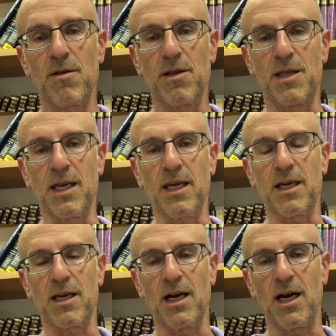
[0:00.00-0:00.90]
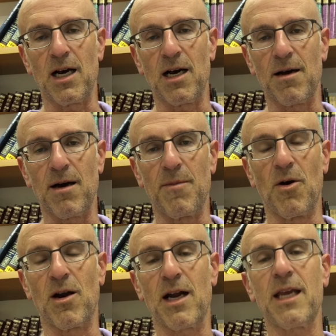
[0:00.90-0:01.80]
the
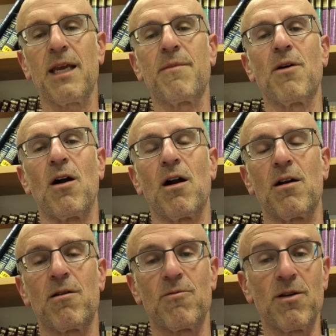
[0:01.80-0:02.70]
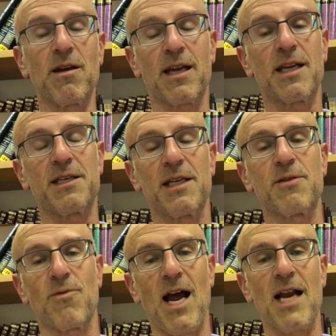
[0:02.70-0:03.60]
Amoraim are really, in a
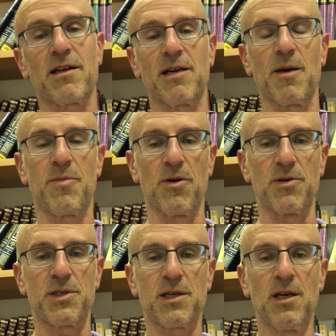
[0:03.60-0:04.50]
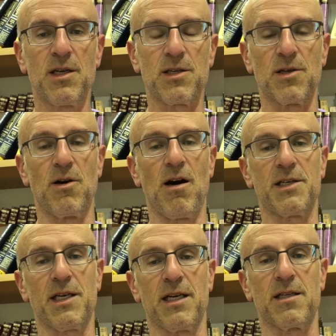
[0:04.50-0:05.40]
sense, radically opposed to the
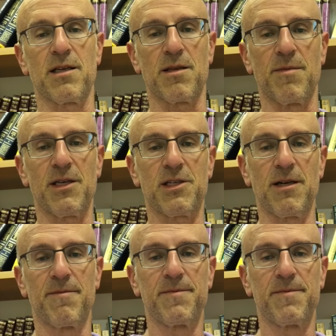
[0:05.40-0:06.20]
laws in the Mishnah.